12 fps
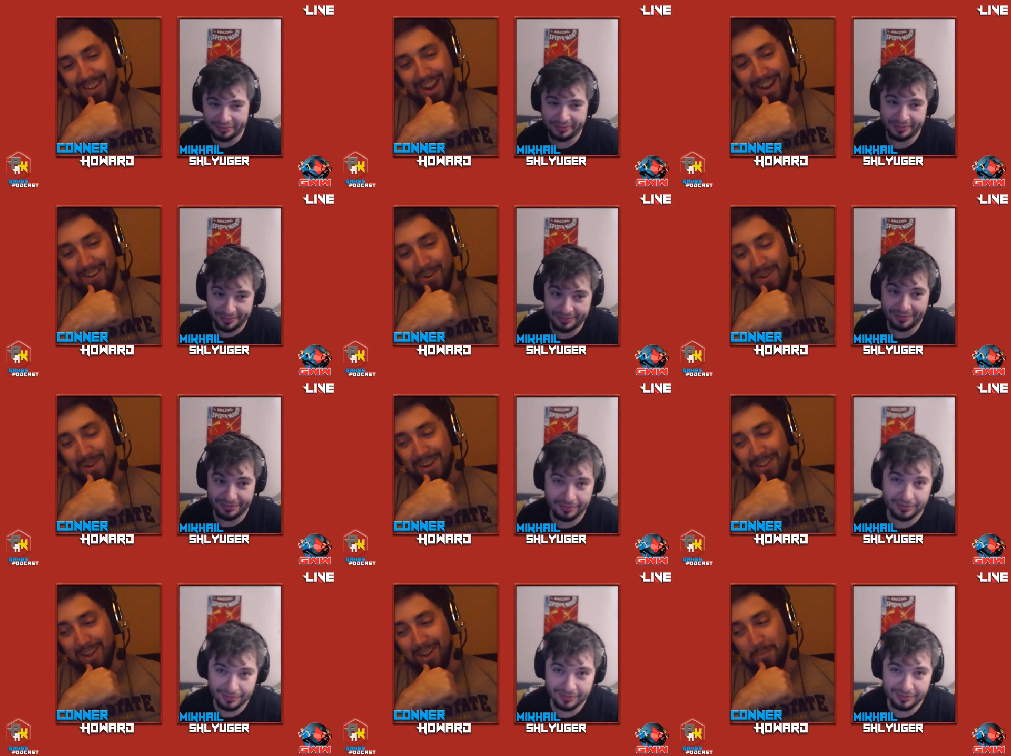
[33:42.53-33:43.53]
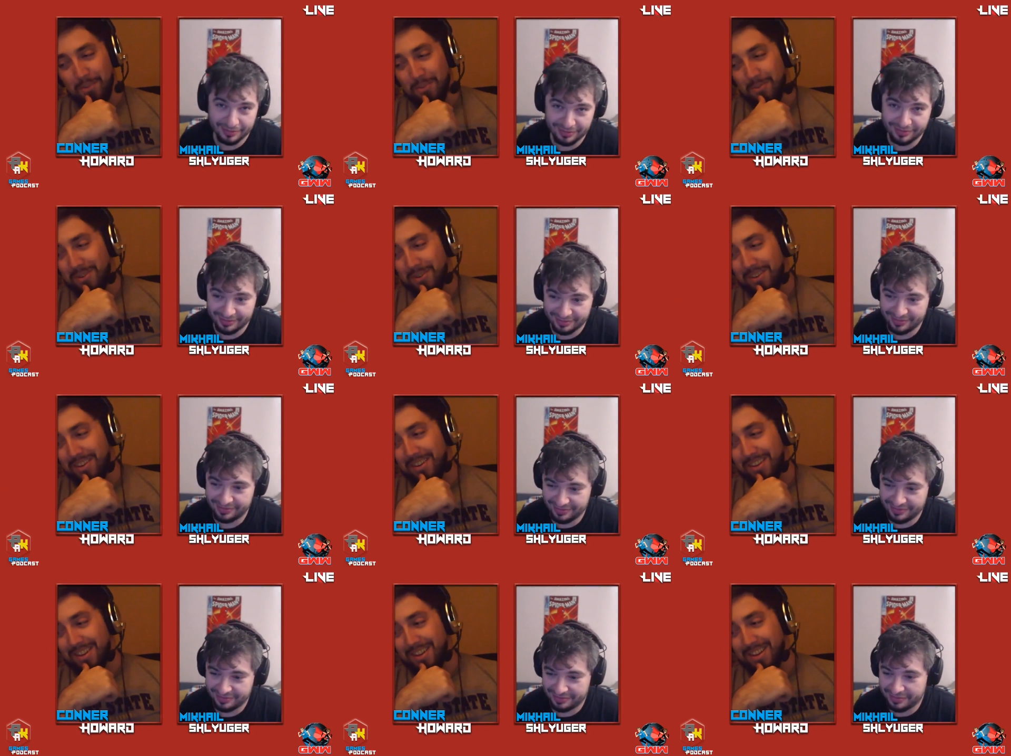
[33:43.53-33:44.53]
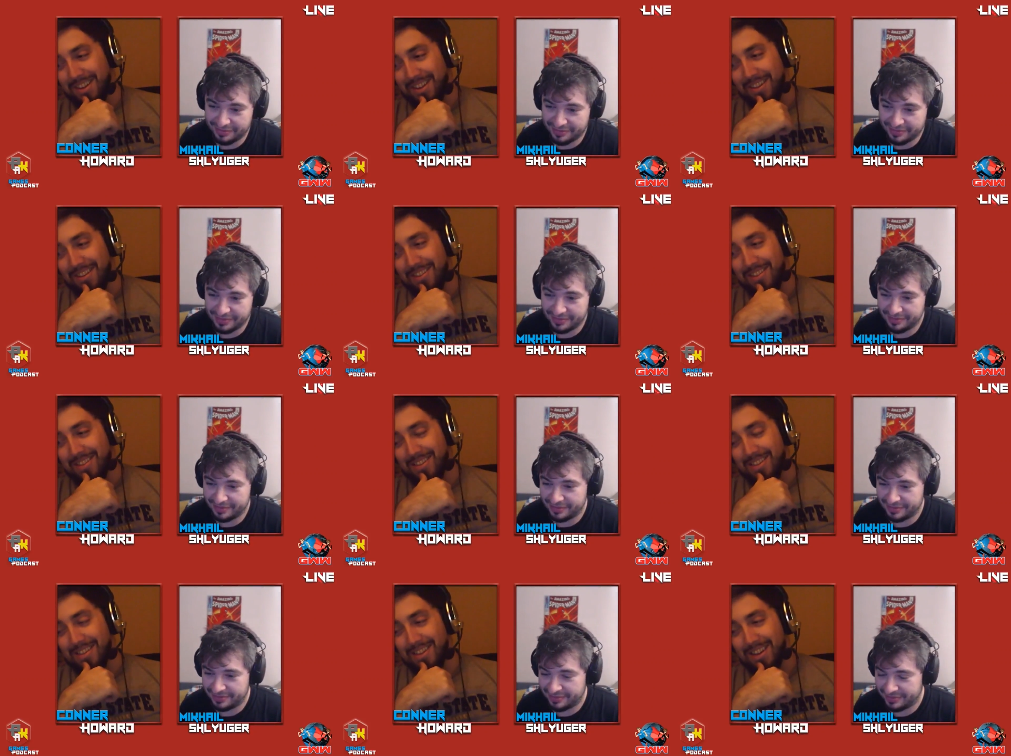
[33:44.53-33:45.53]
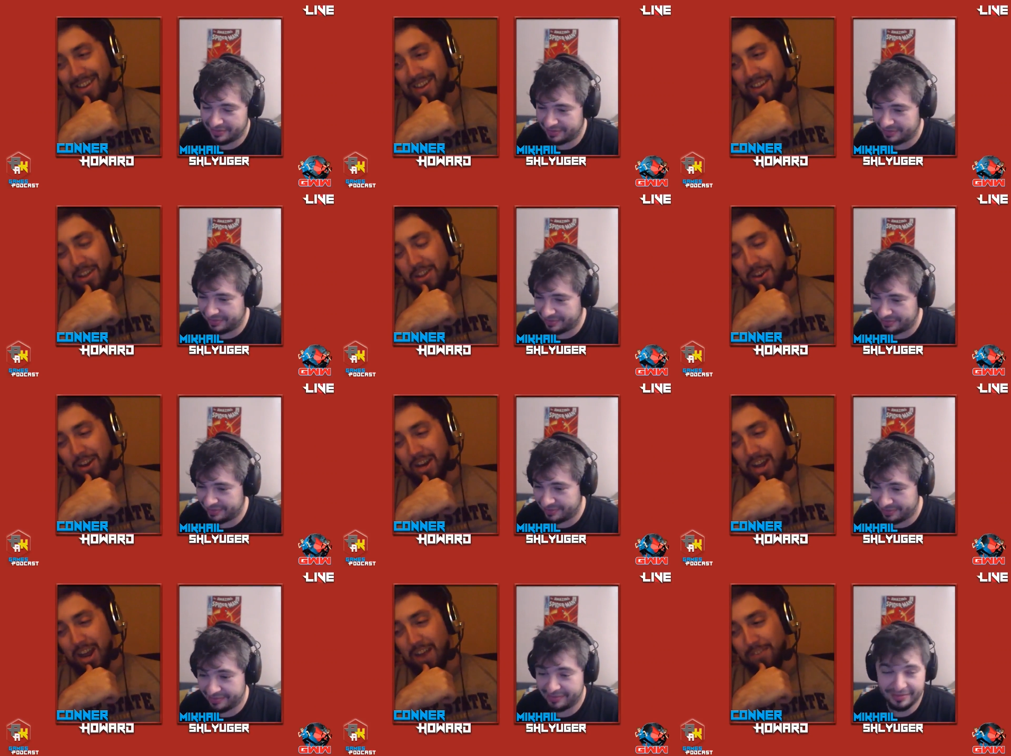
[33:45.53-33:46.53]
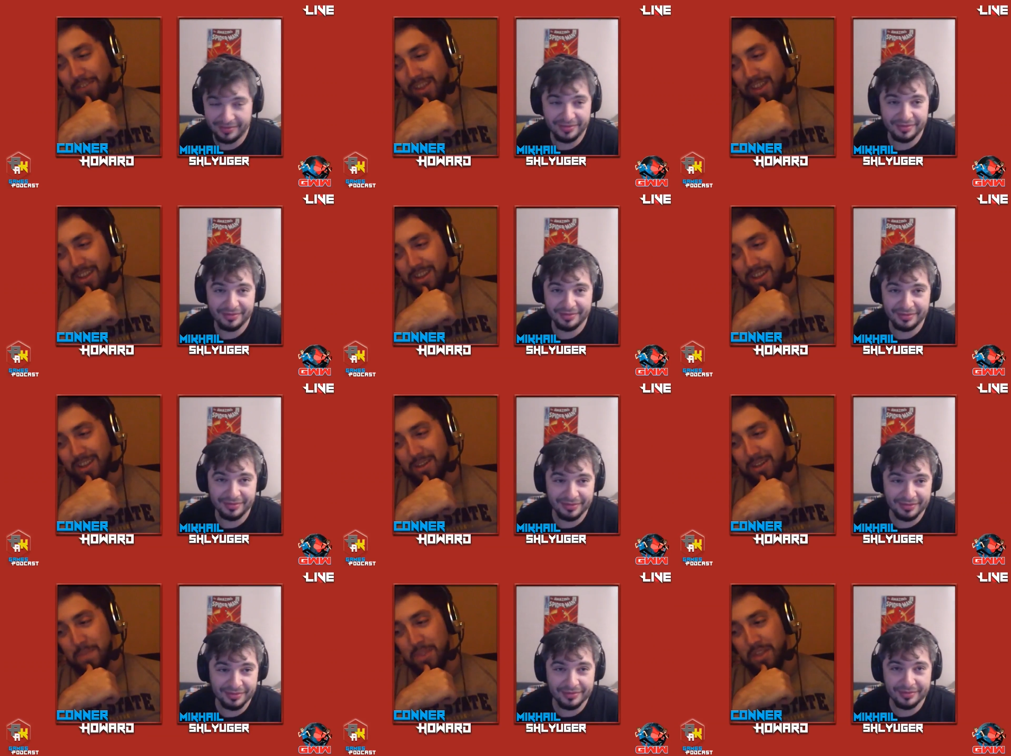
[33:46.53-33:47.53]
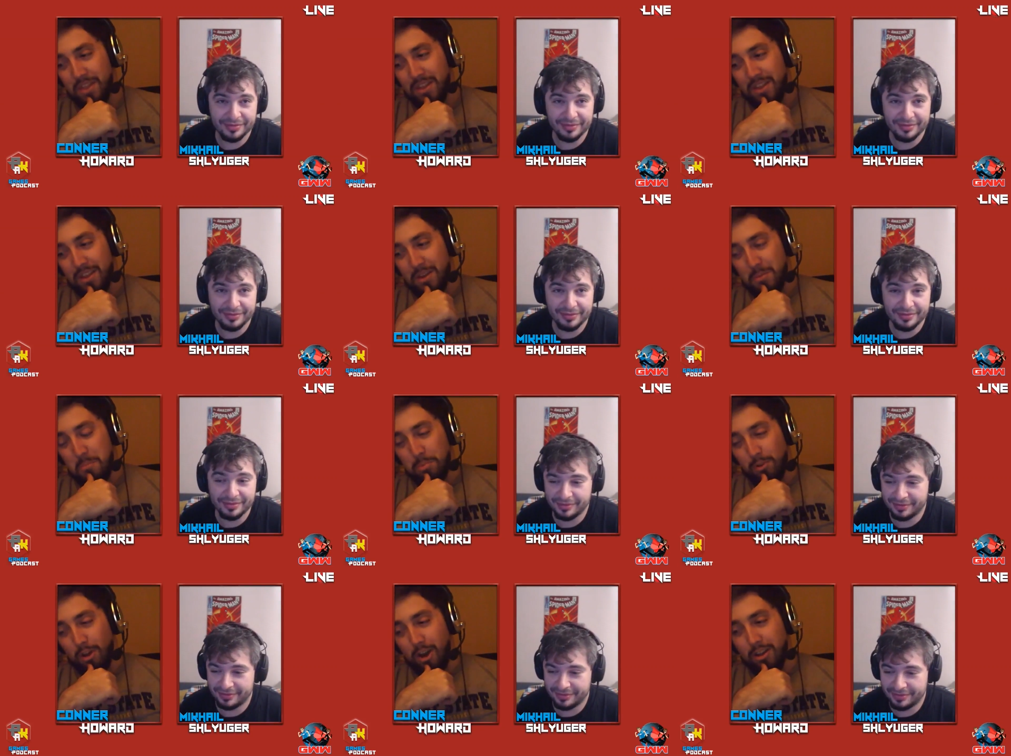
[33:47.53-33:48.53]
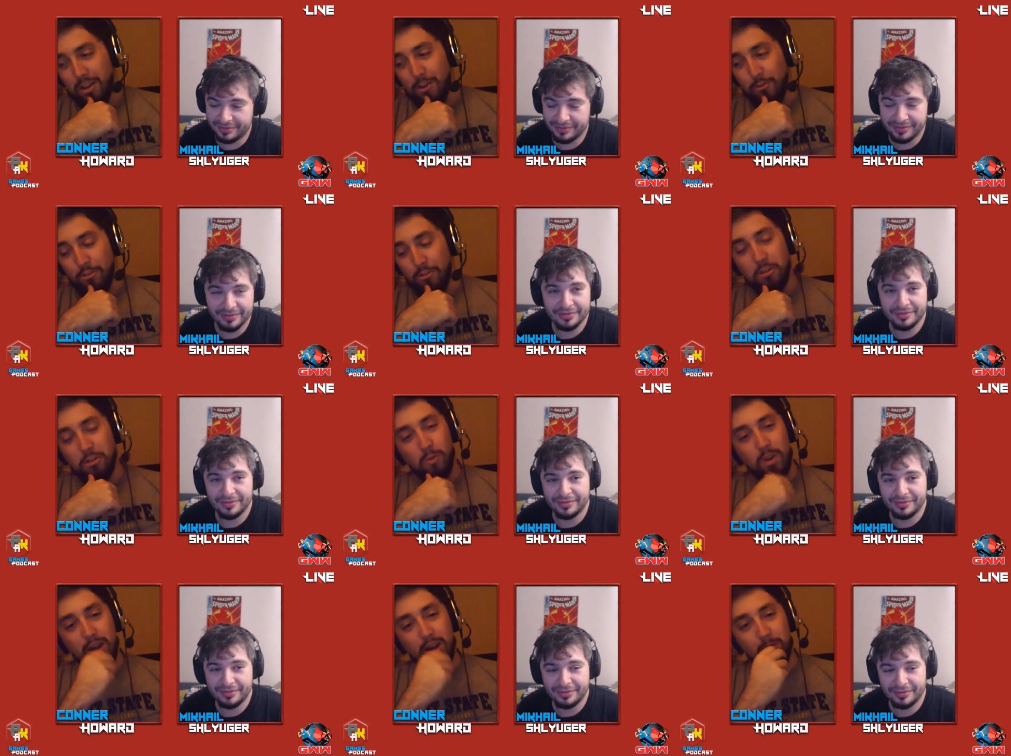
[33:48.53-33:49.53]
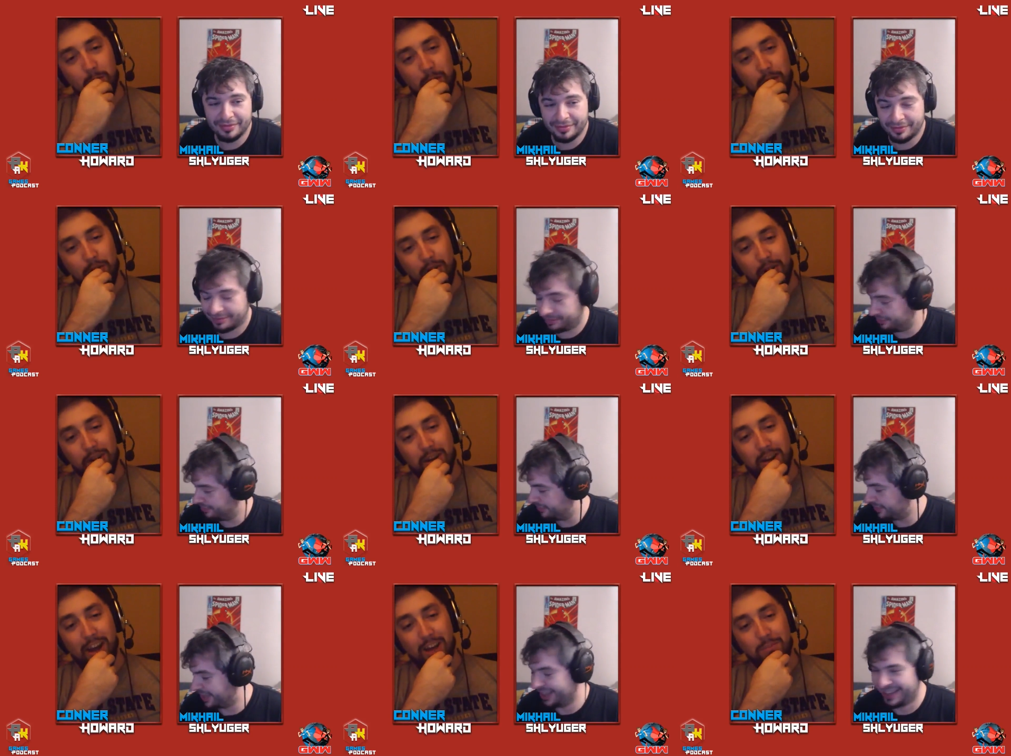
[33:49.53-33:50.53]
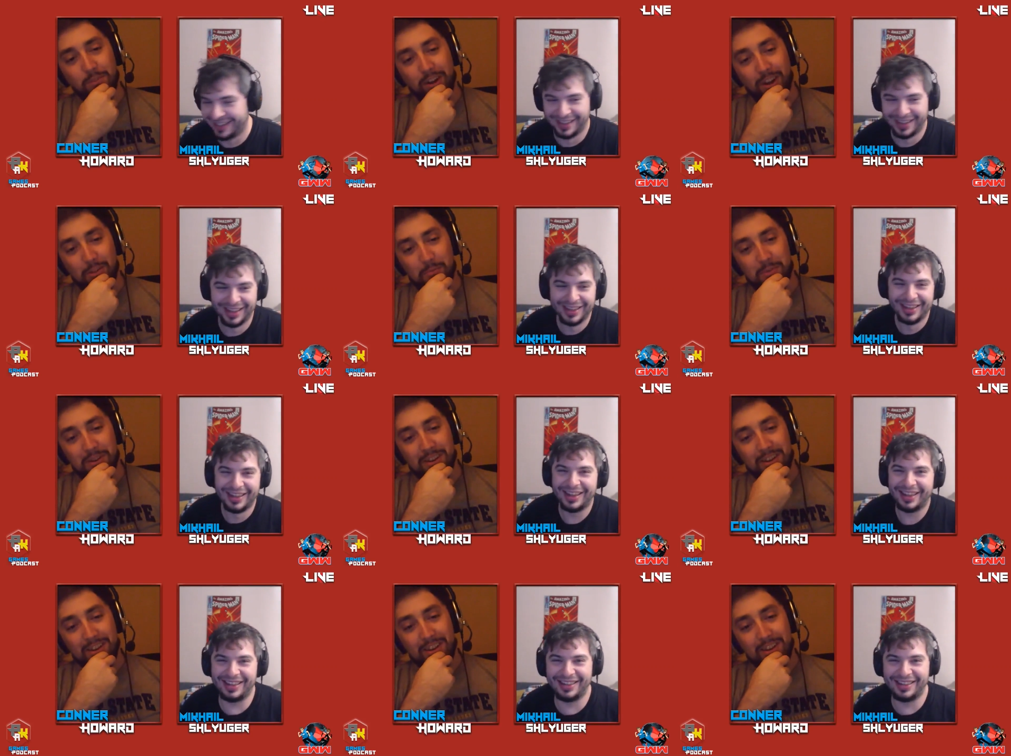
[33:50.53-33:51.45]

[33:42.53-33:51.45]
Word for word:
Speaker 1: how are we gonna top this one? It's they're gonna have to like block your screen with a targeted advertisement